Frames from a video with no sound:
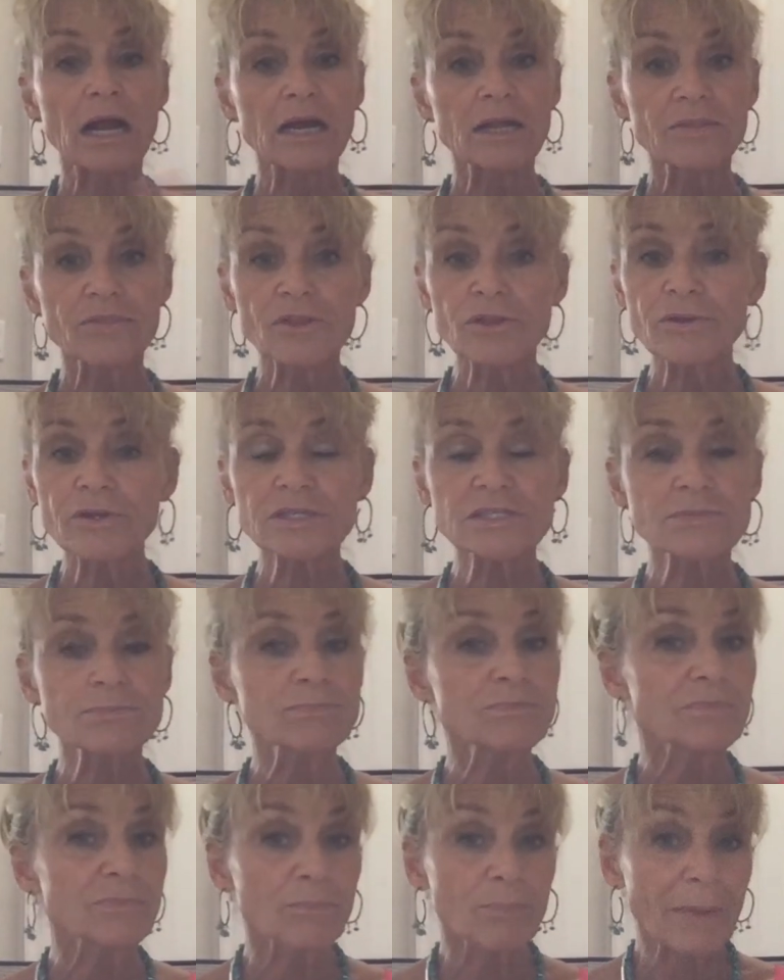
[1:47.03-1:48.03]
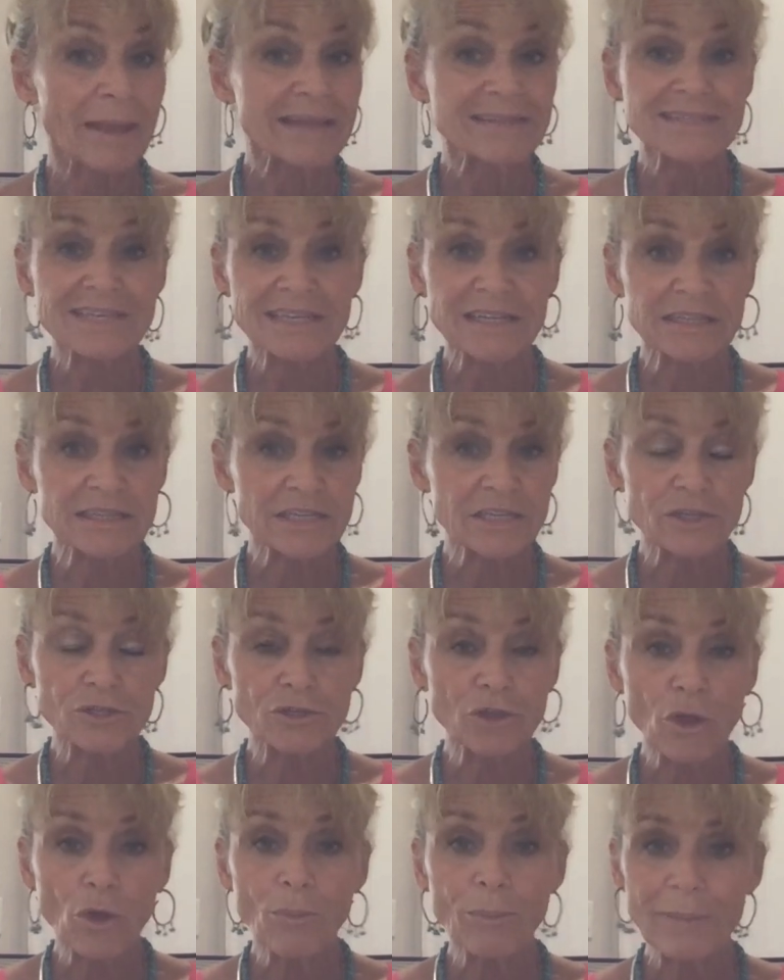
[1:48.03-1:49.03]
there is basically
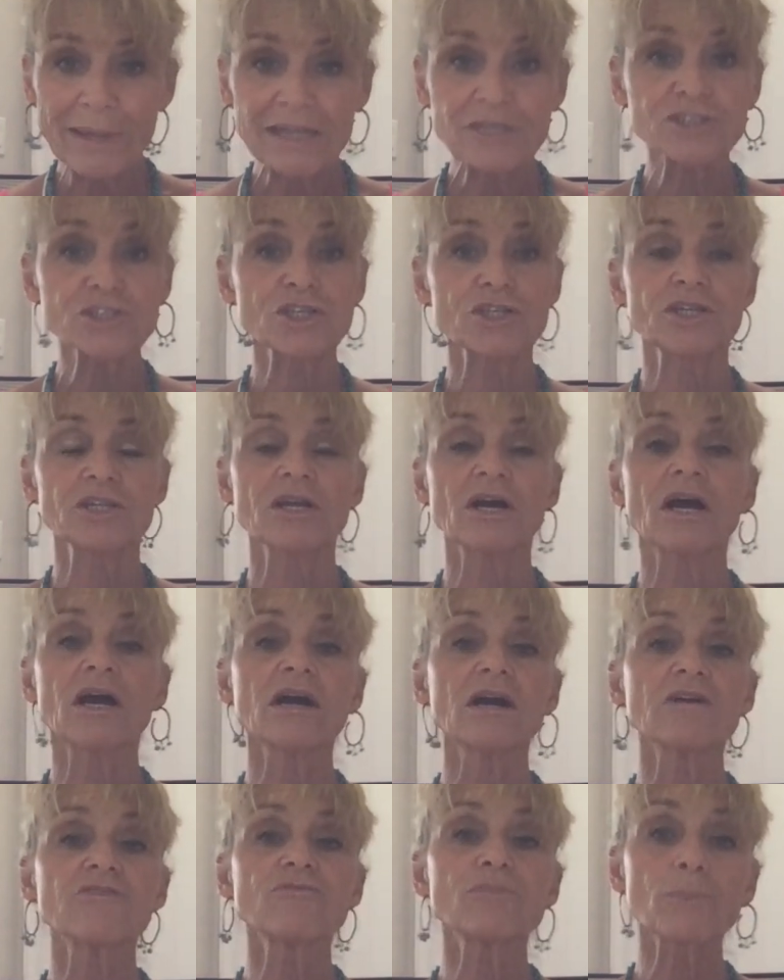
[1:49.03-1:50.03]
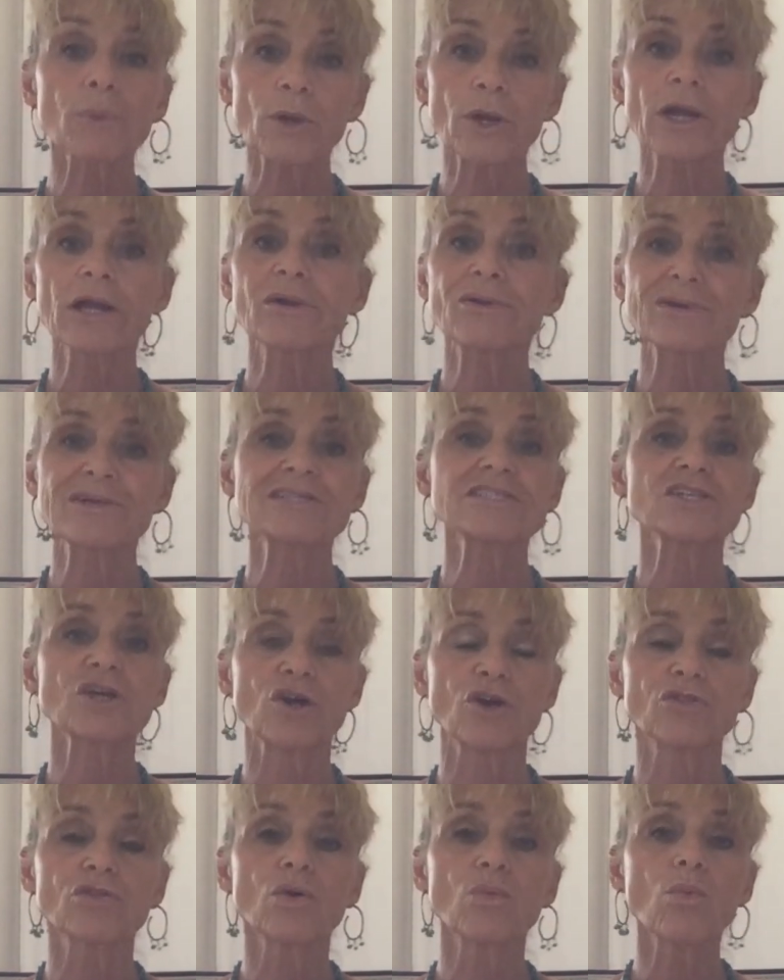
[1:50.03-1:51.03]
no mention of progress
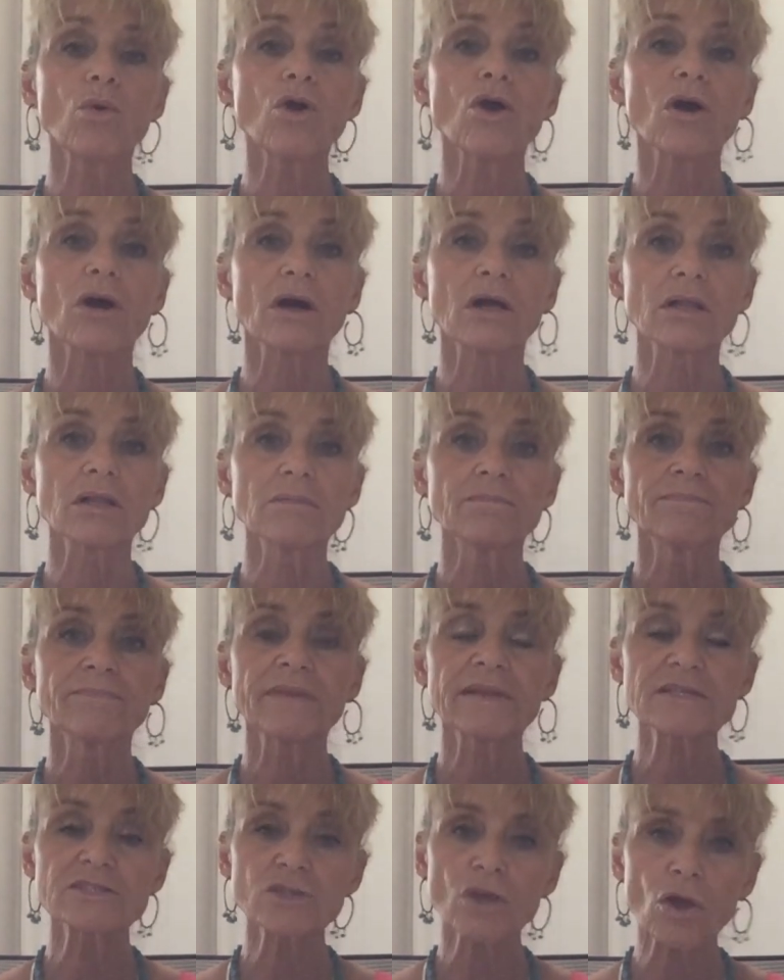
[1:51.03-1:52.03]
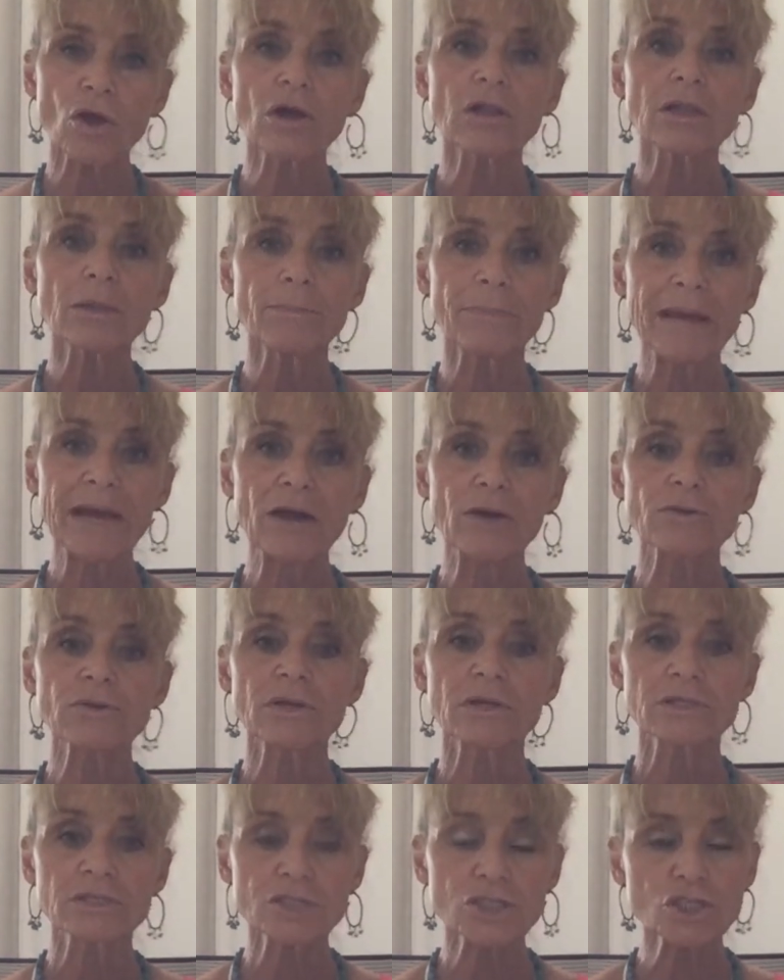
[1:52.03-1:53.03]
on the wall. It's all about
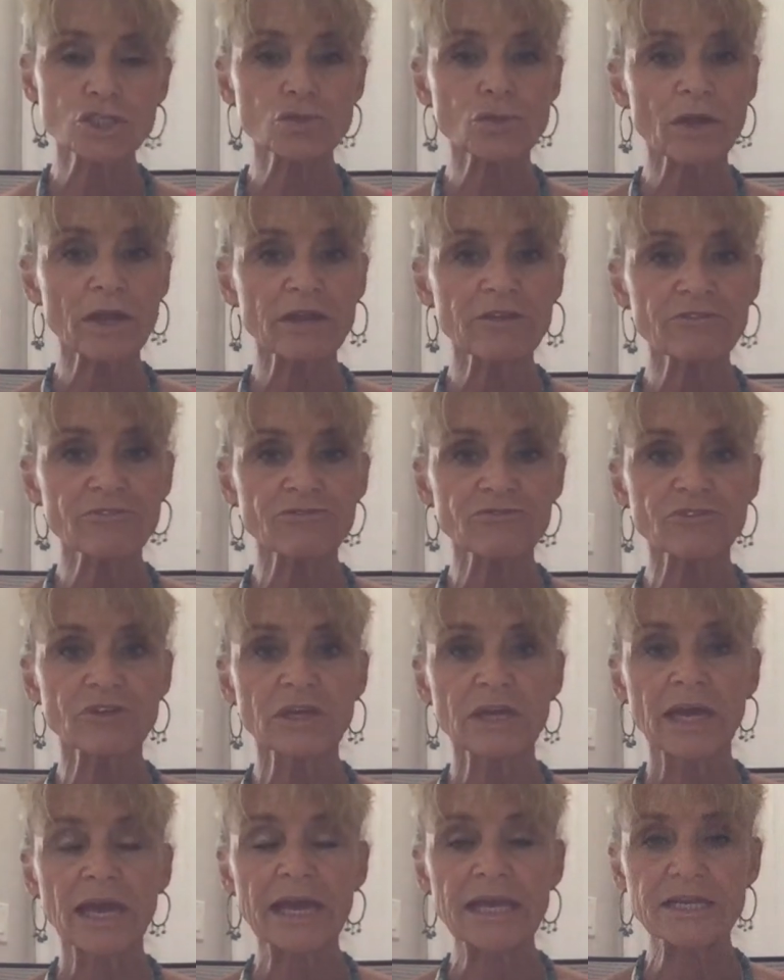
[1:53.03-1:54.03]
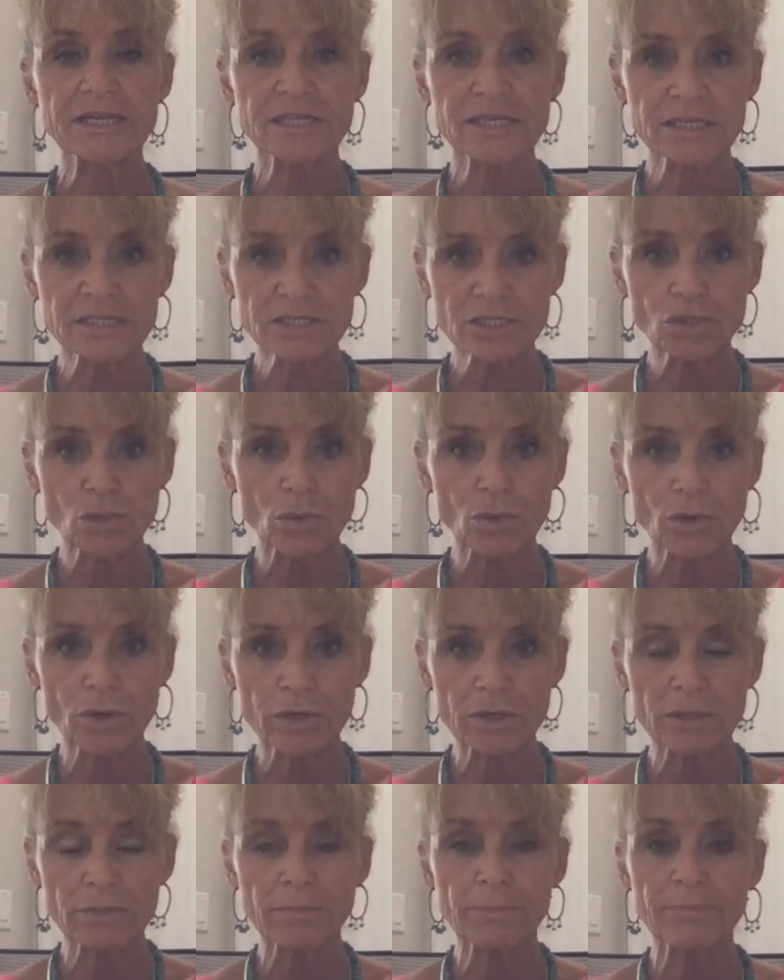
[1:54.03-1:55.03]
strife and
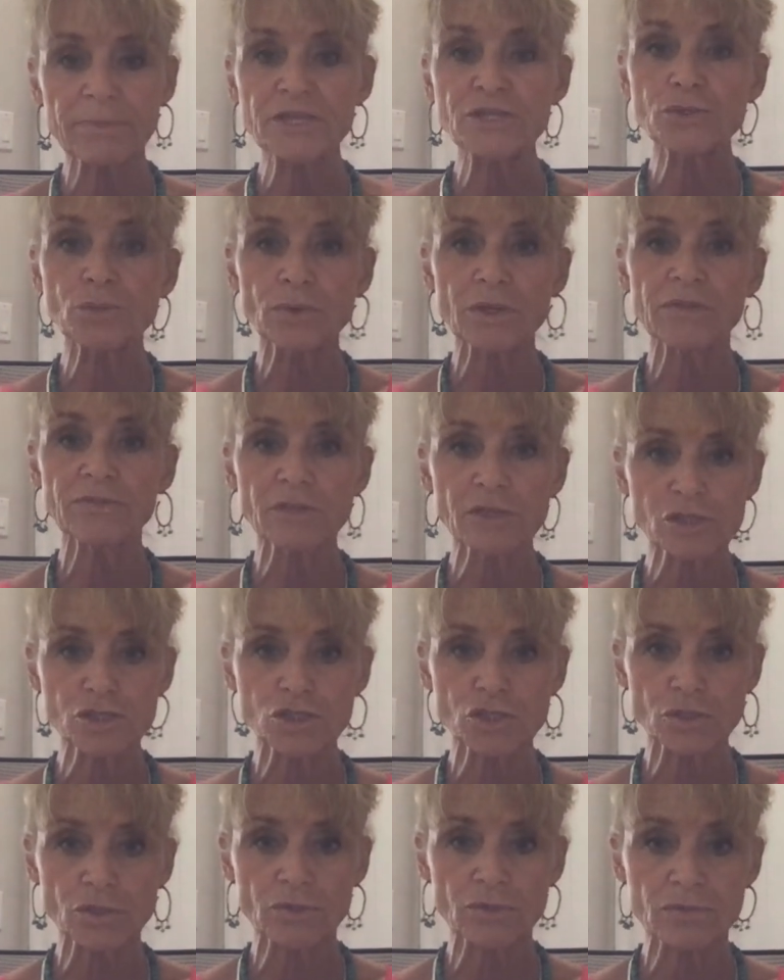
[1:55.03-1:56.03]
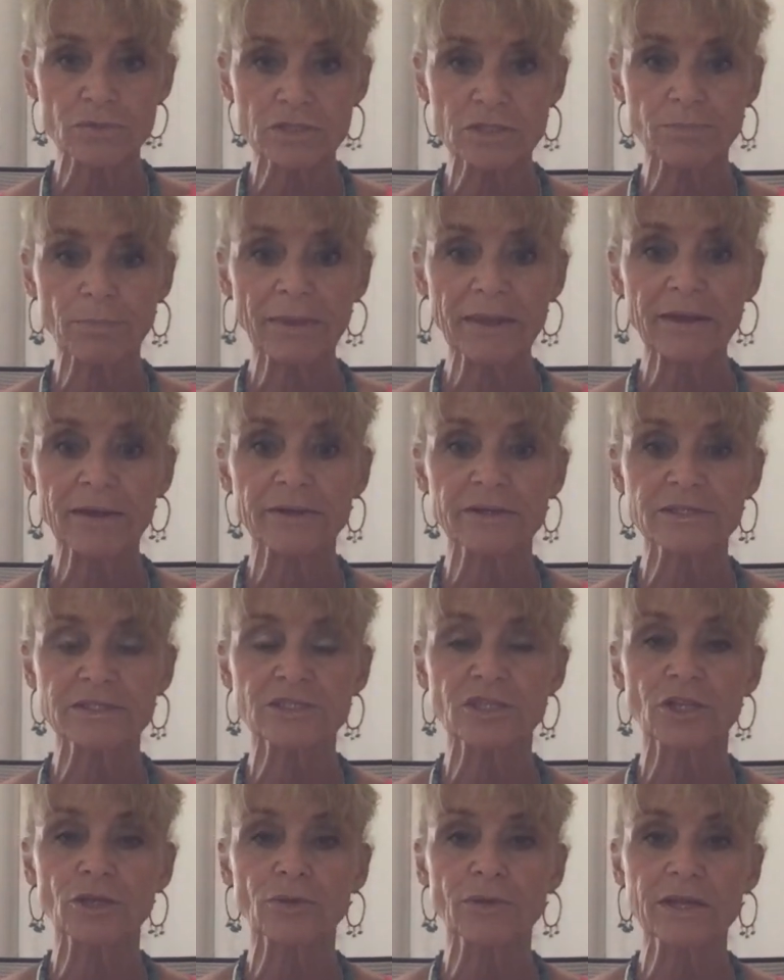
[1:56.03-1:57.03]
discord between the Jews because
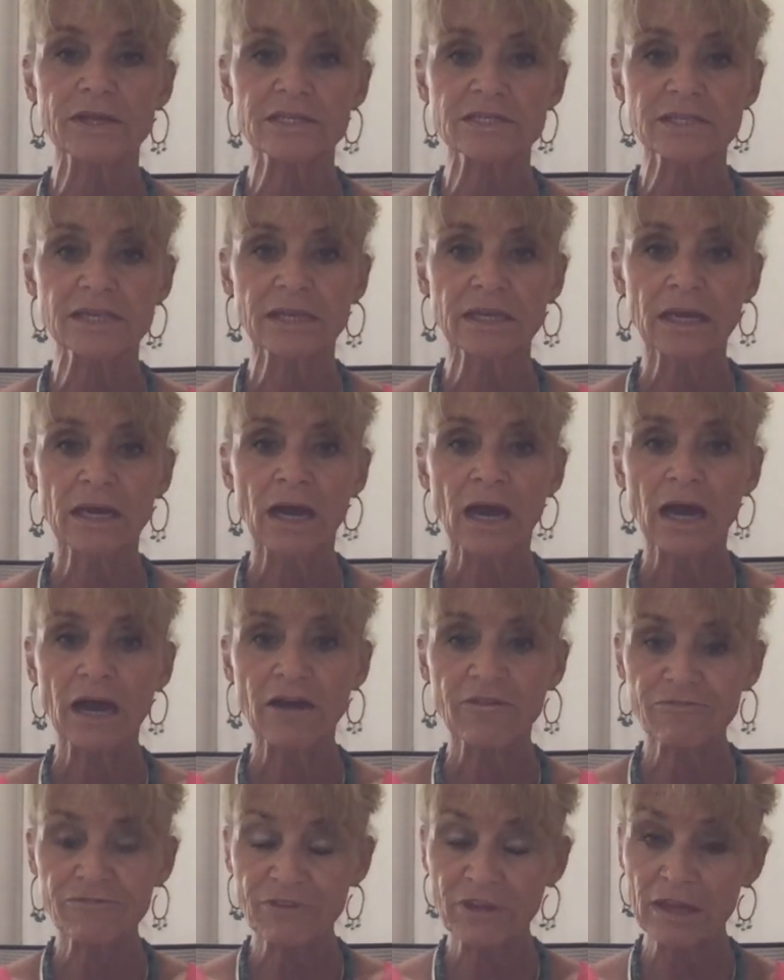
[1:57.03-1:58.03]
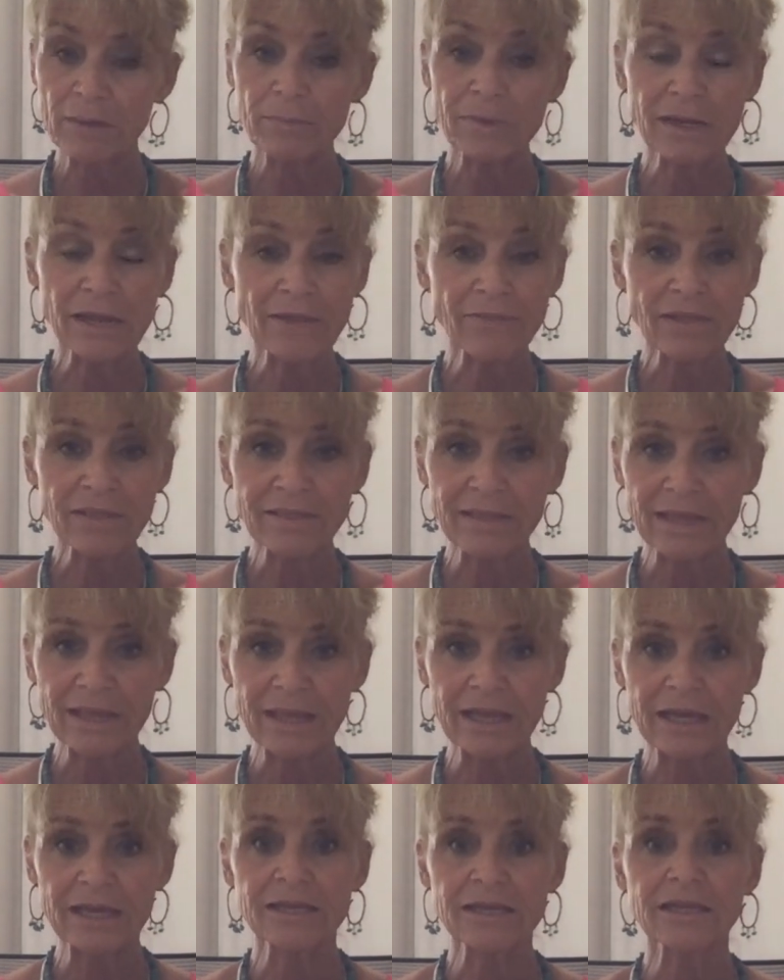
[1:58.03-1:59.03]
there is a famine in the
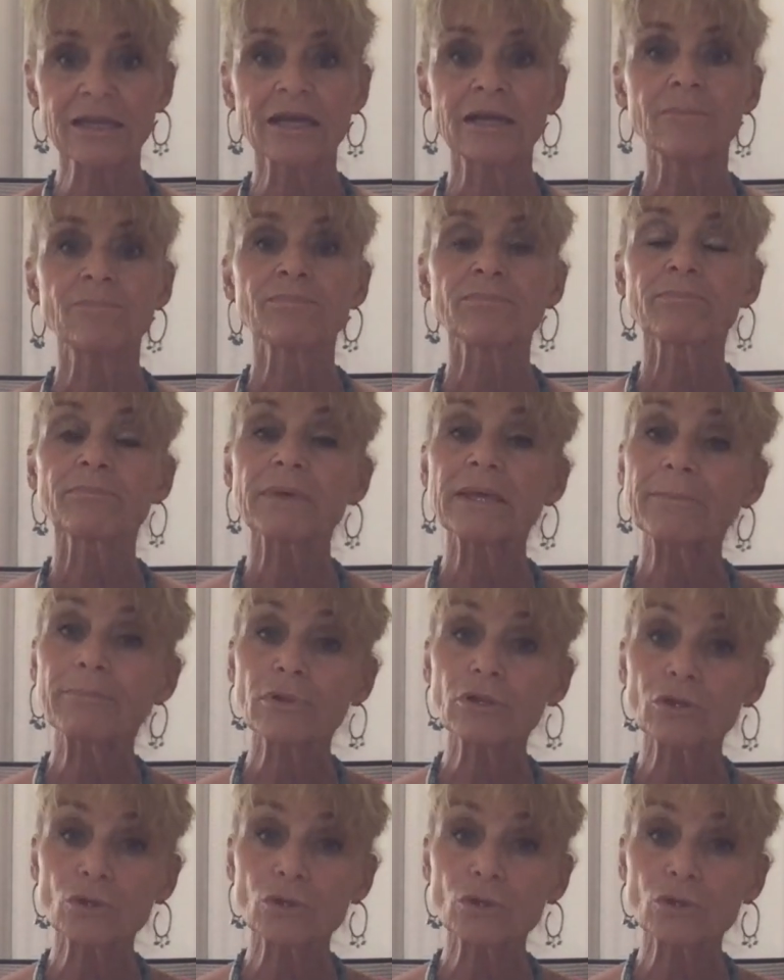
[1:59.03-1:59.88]
land. People